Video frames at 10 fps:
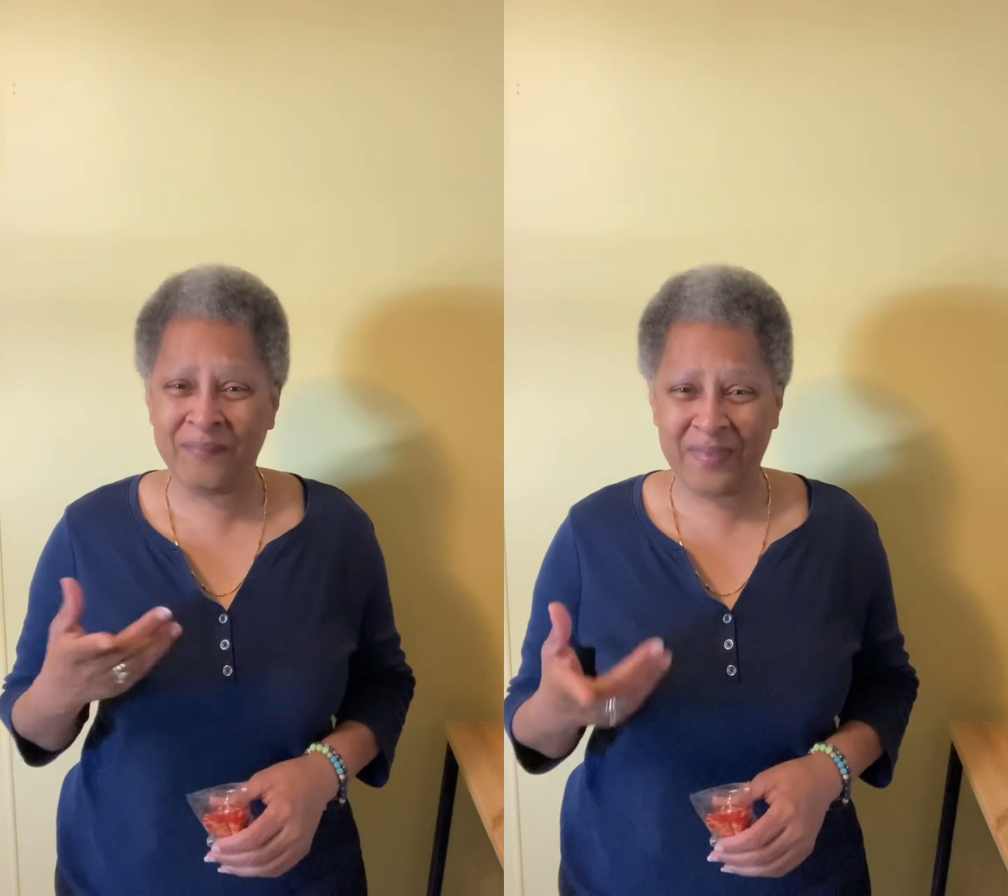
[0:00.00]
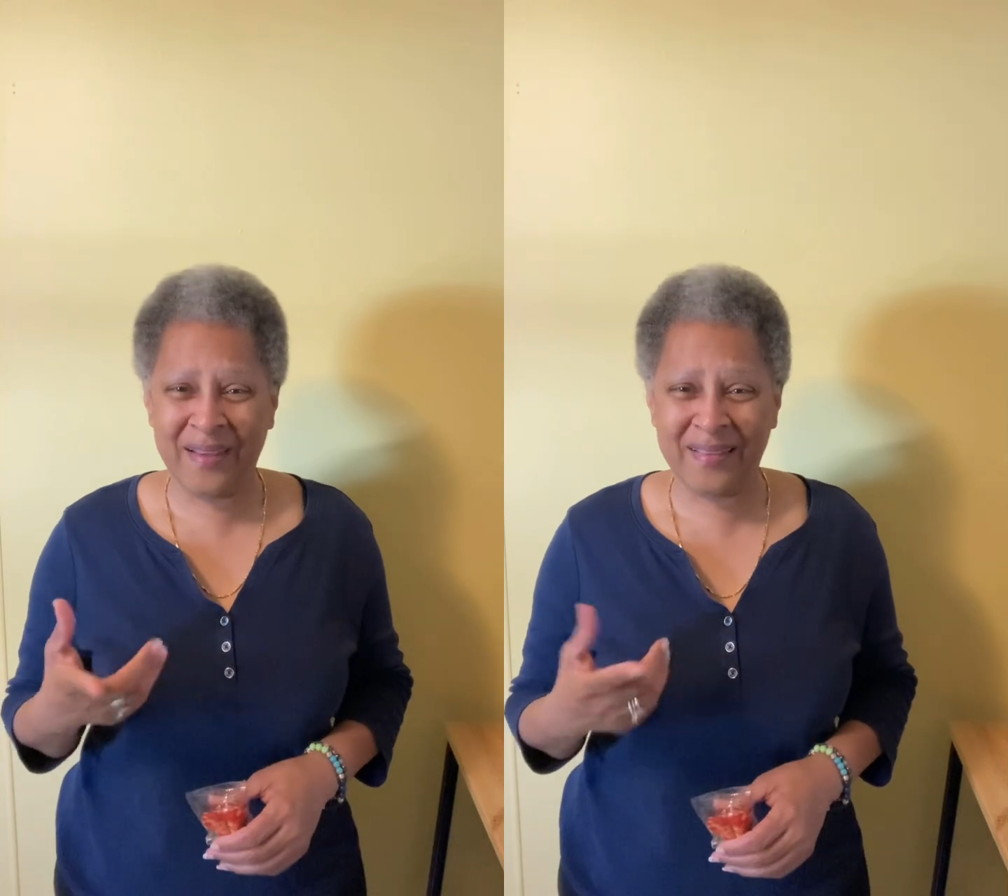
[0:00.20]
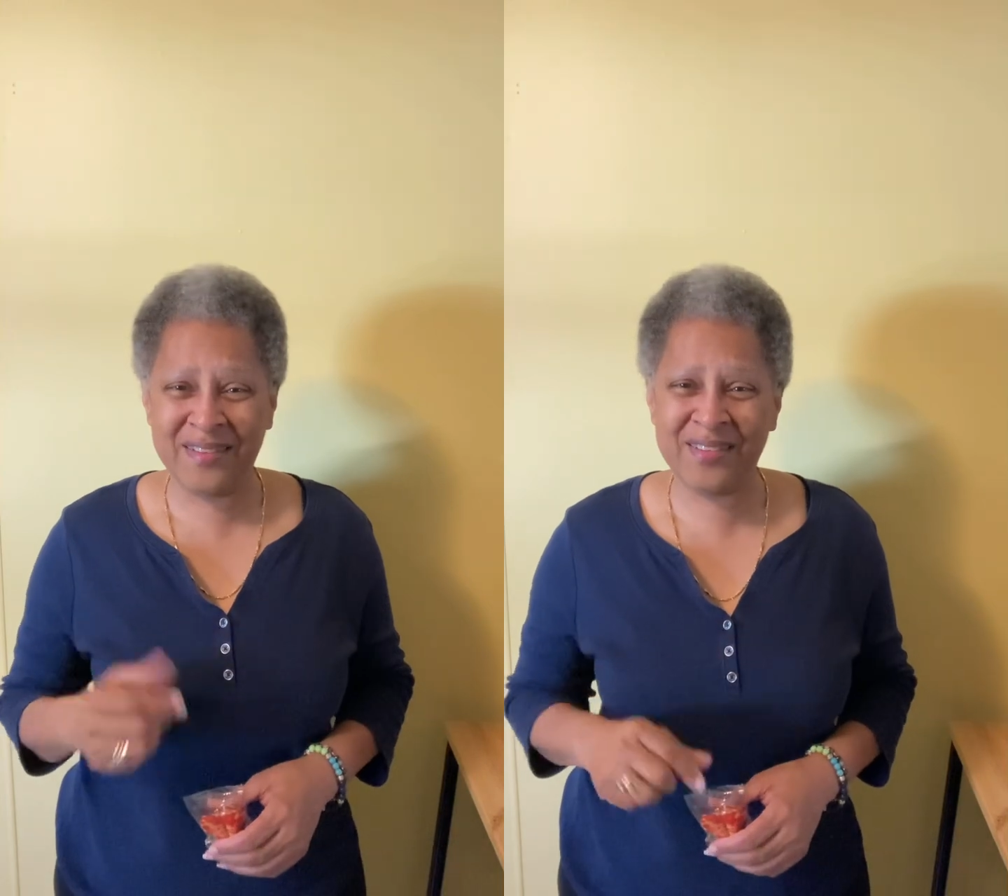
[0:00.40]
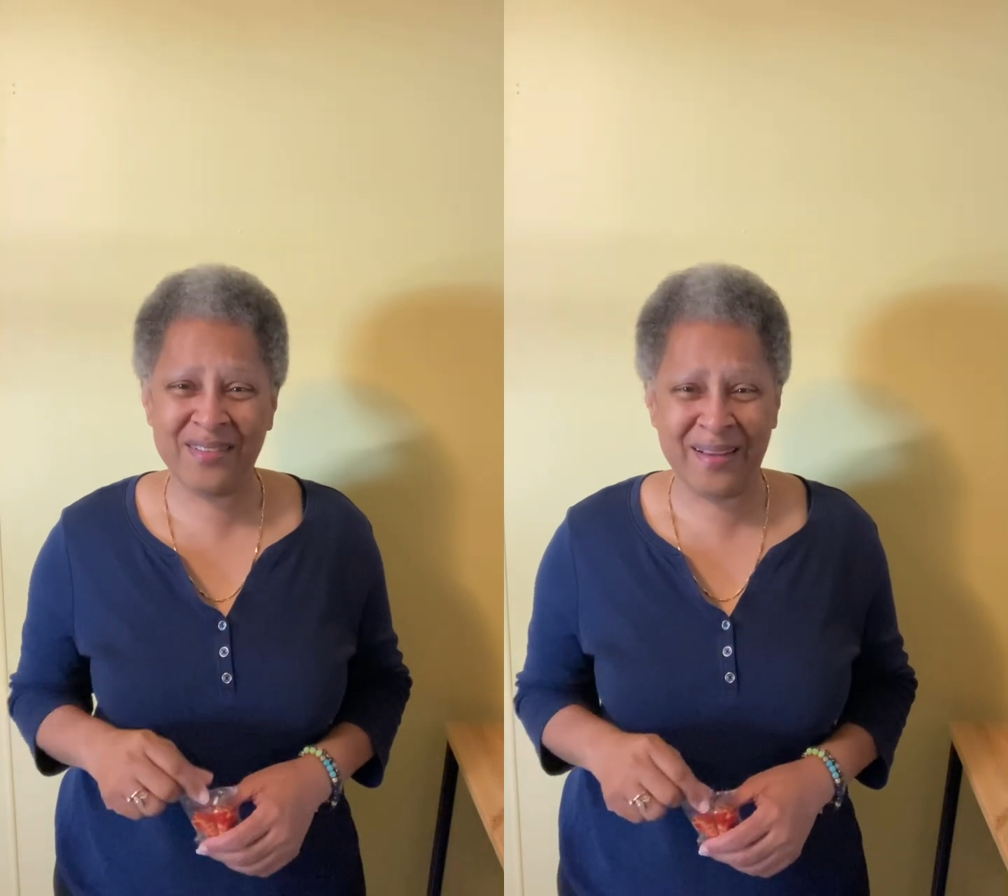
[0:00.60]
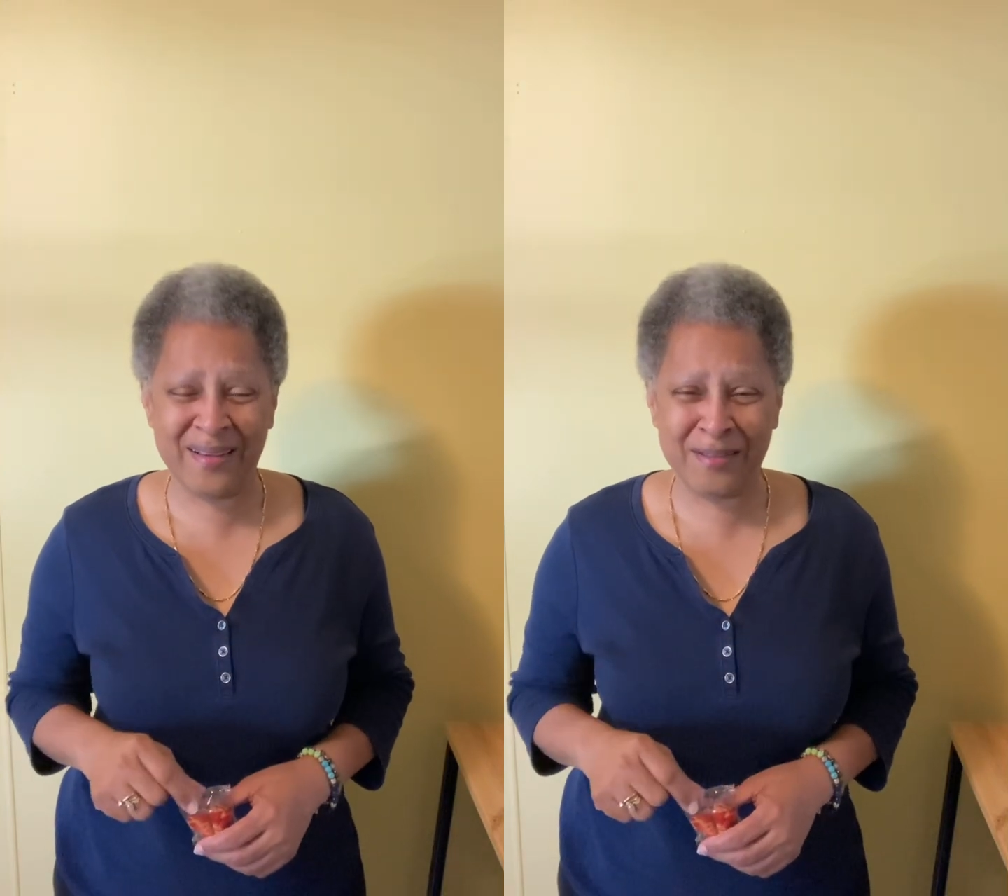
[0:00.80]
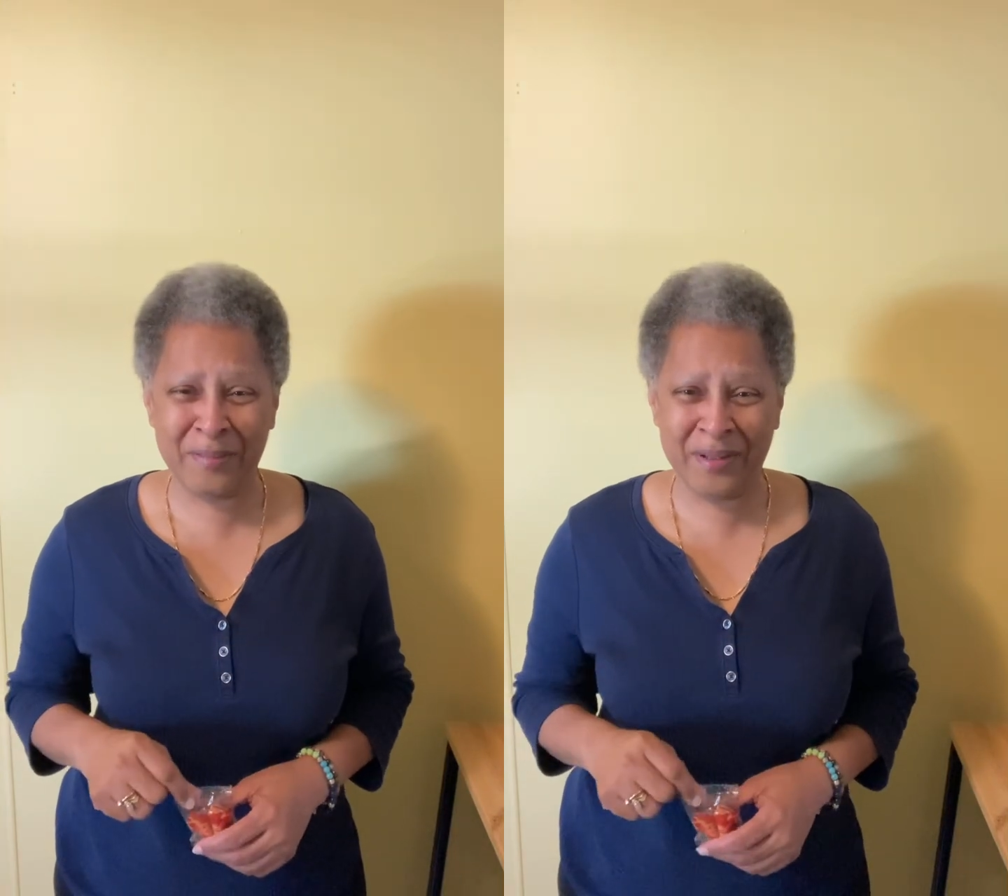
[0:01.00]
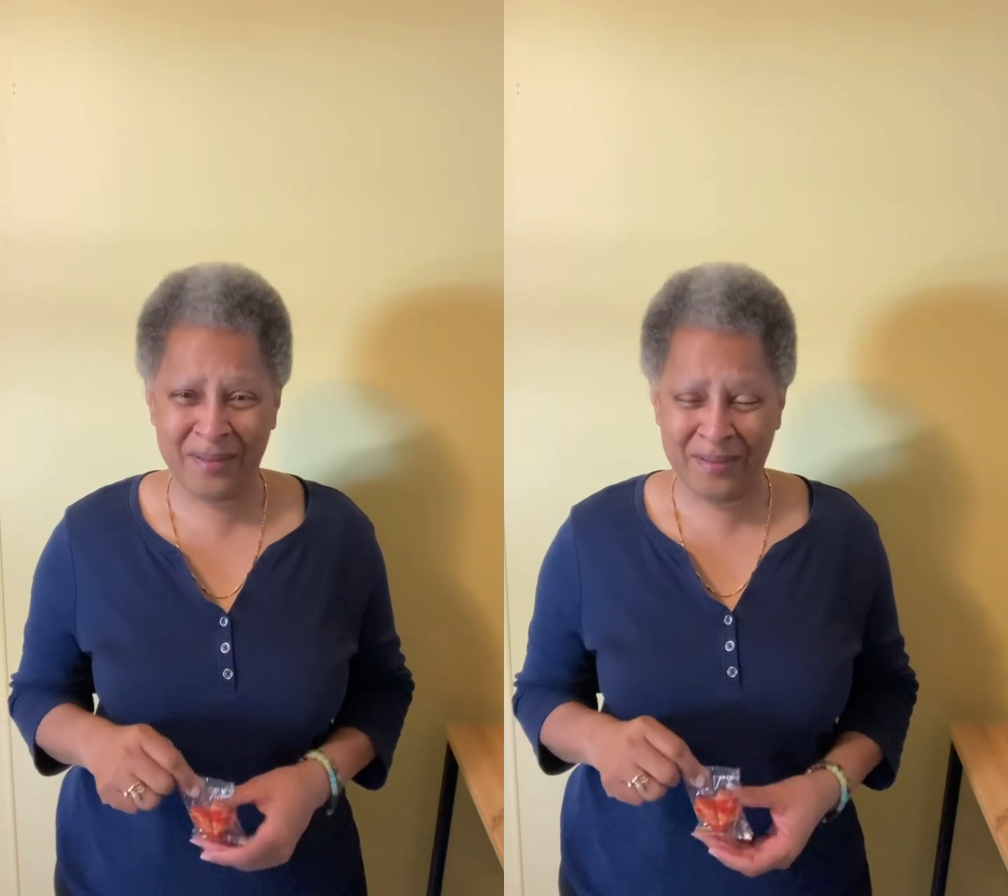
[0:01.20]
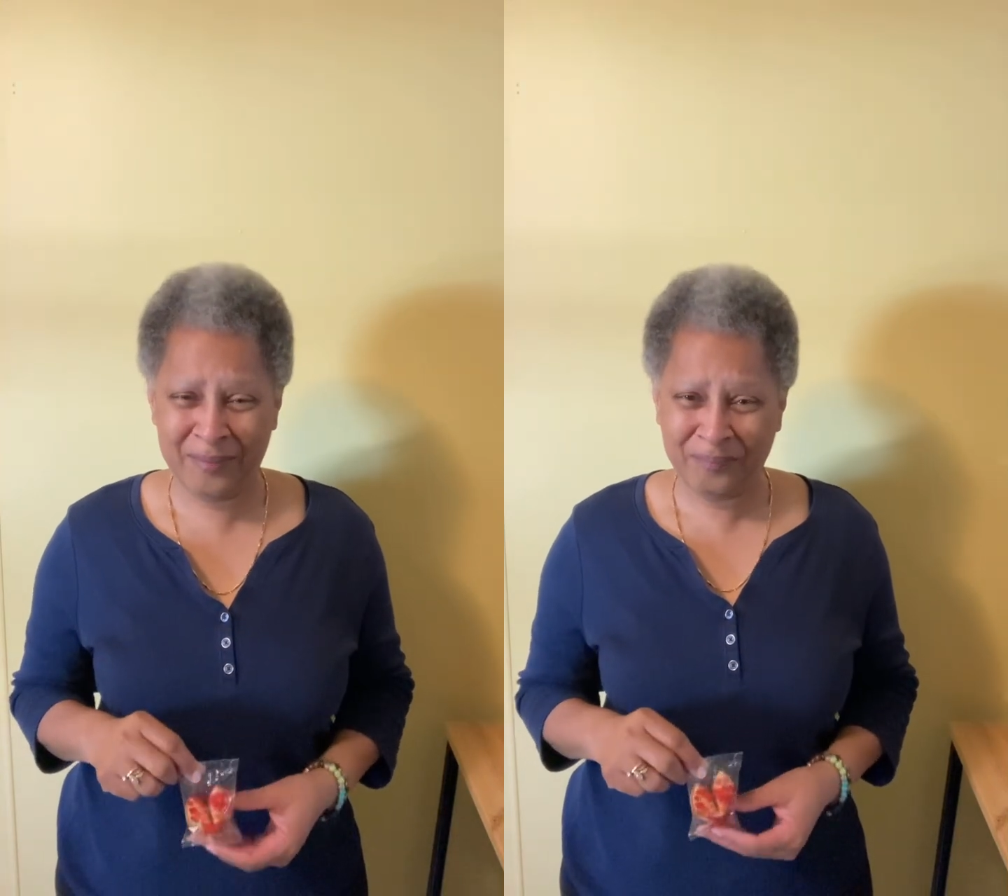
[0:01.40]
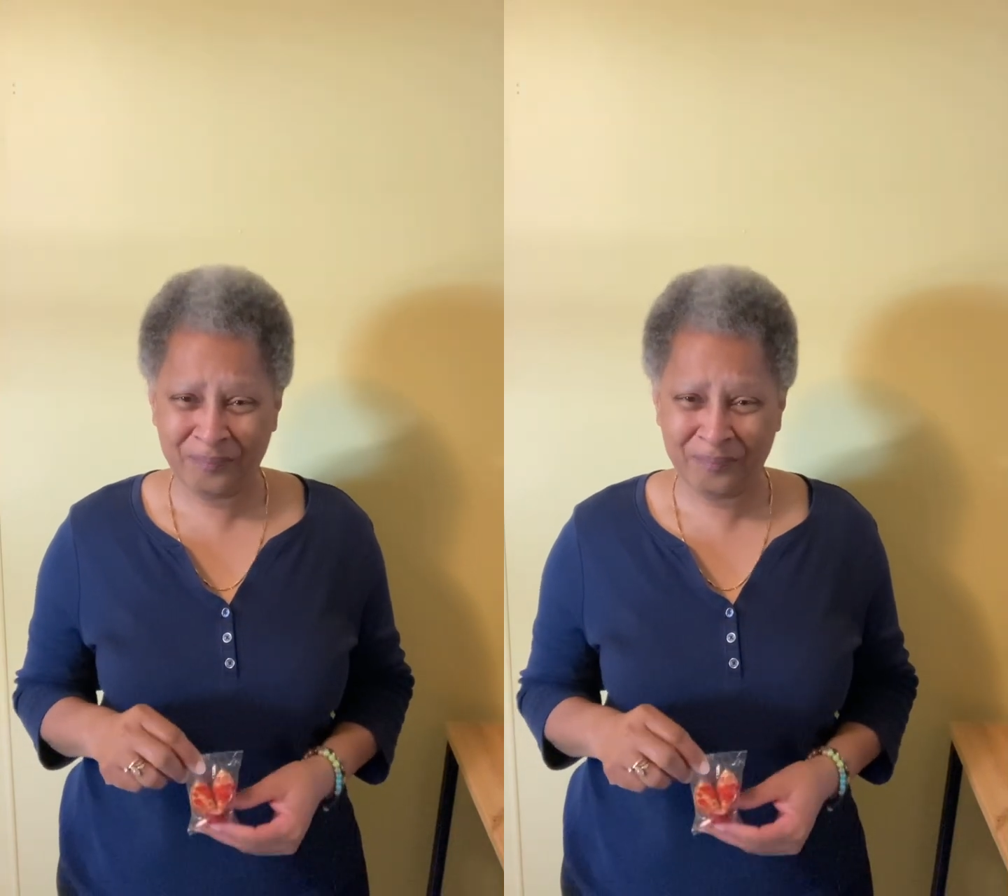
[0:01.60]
Unless you say it's a big deal.